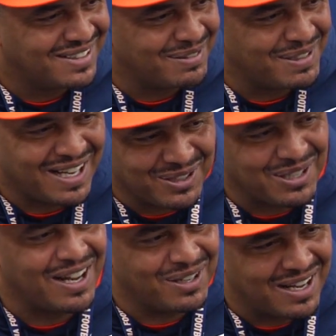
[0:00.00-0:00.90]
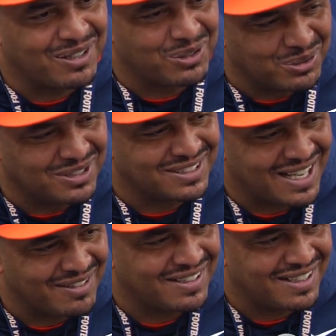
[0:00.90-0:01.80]
I mean, how cool is
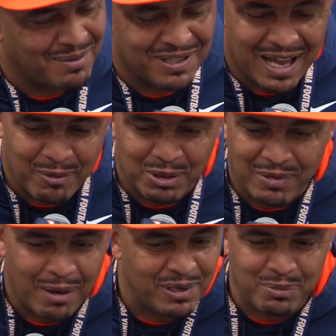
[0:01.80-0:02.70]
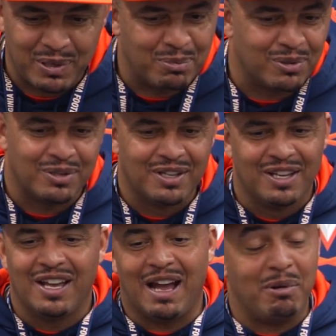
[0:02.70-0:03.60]
that? I mean, how many people?
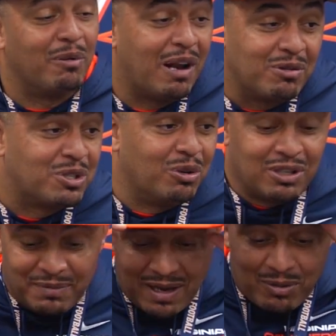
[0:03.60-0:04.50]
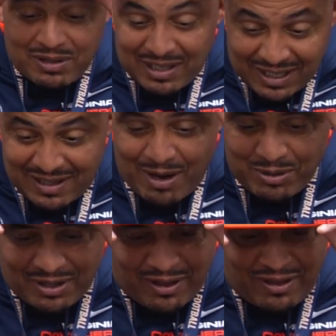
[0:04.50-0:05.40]
I remember when I was growing up, that was
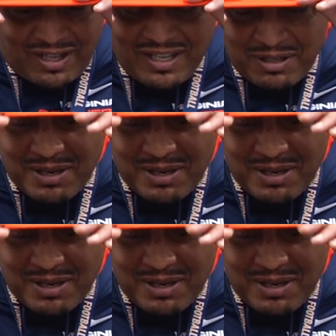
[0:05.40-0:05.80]
the thing.